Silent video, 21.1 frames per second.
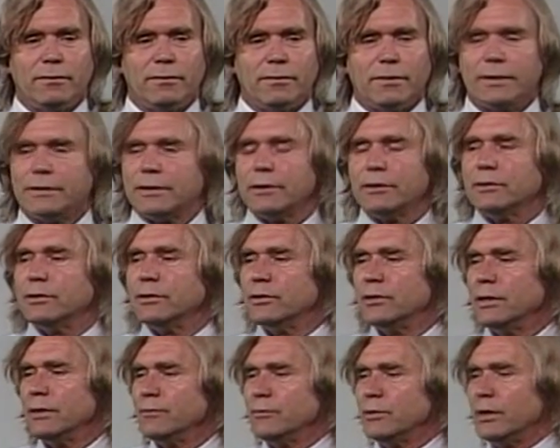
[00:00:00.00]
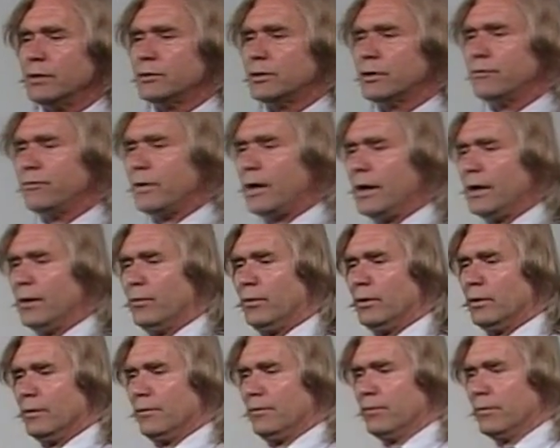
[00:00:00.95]
That doesn't seem
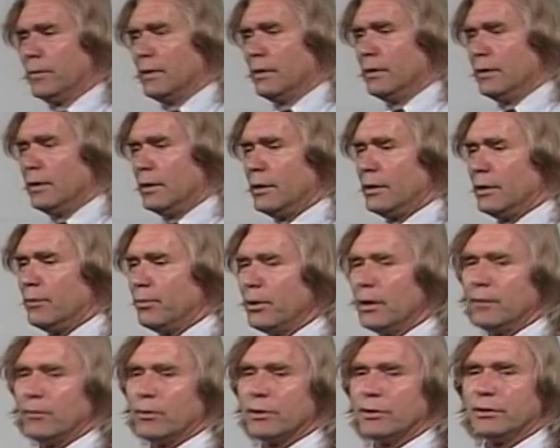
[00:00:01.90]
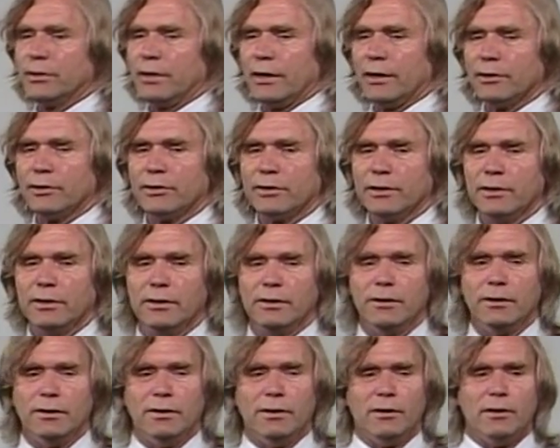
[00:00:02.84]
justifiable." And the plumber says,
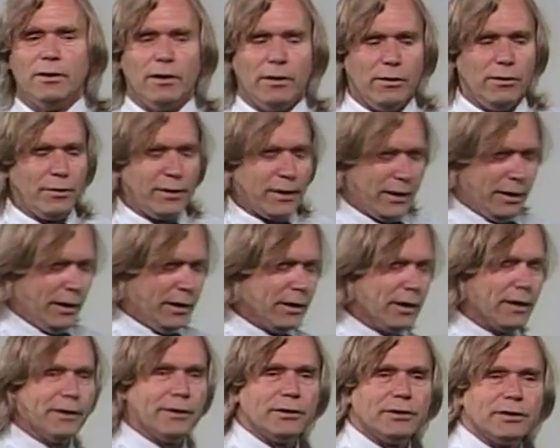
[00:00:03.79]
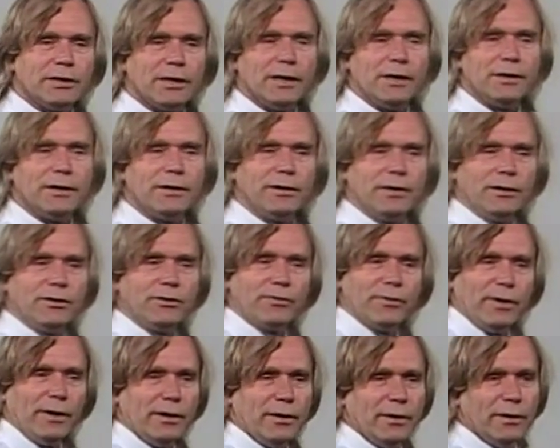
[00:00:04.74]
"Okay, understand it this
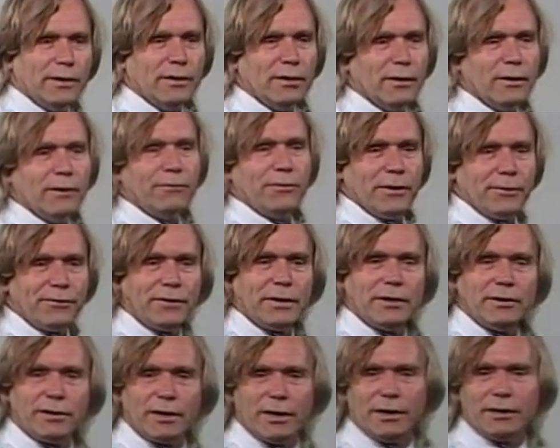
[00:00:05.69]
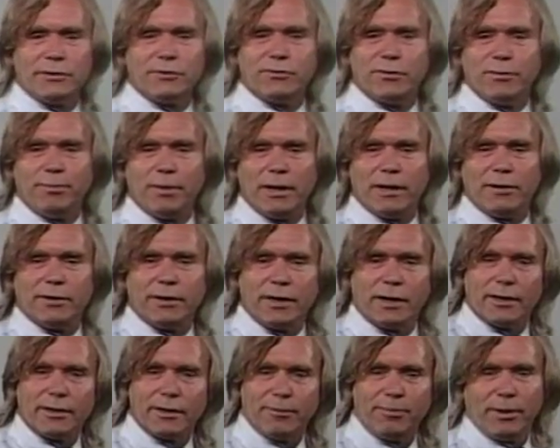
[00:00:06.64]
way. 50 cents for pounding
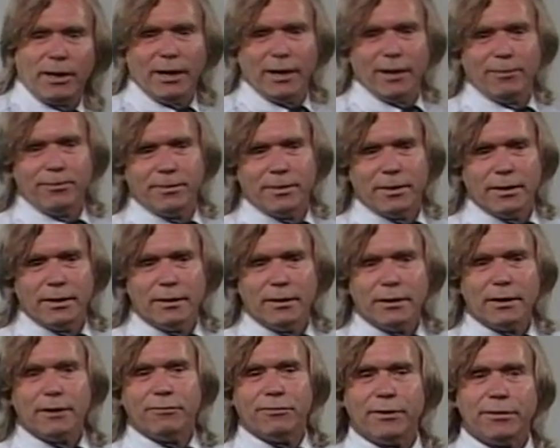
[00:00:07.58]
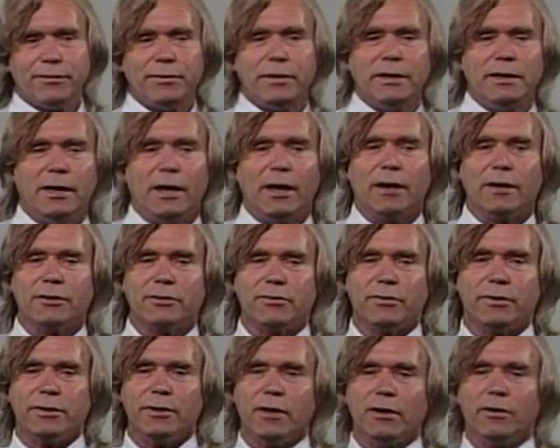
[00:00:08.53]
on the pipe and $50
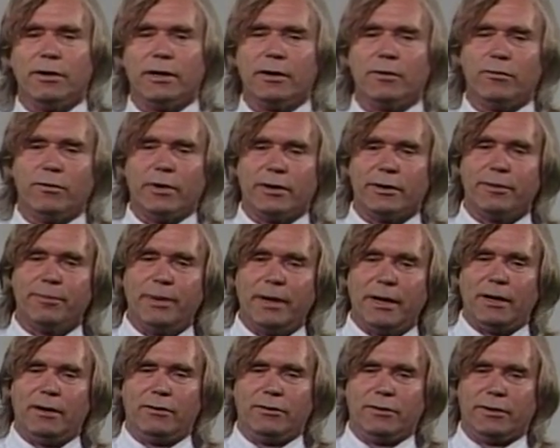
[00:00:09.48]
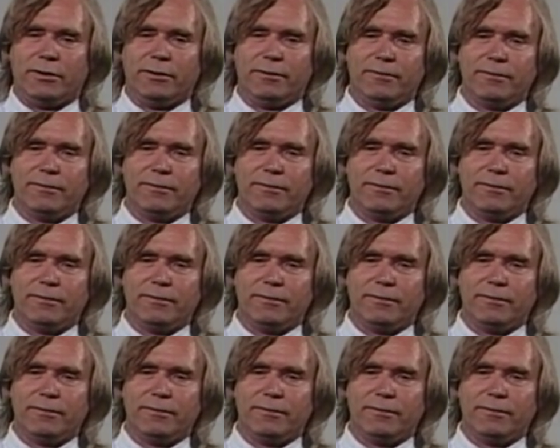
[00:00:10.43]
for knowing where to pound."